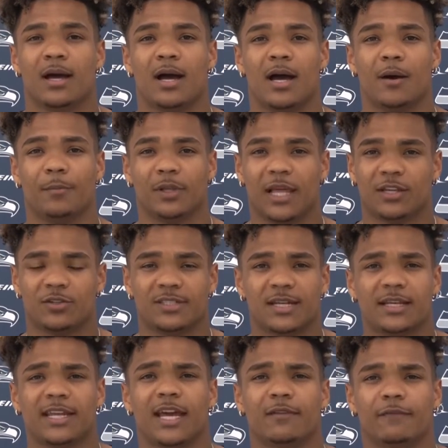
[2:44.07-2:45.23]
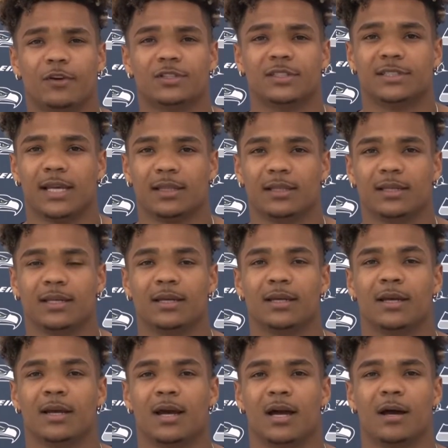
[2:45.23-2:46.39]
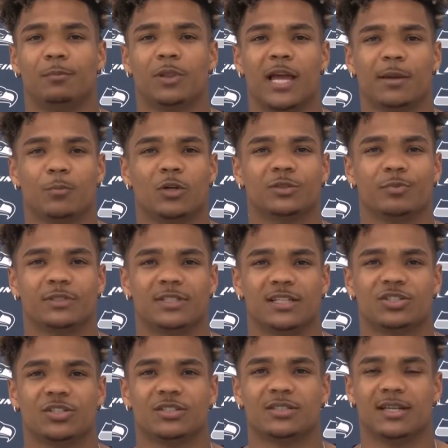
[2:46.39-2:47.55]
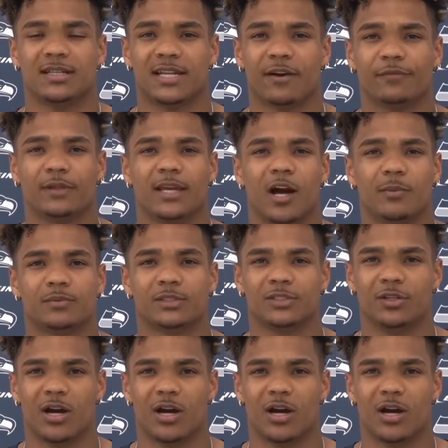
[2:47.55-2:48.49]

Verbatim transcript: But like you said, yeah, the versatility, playing multiple positions, it definitely helps.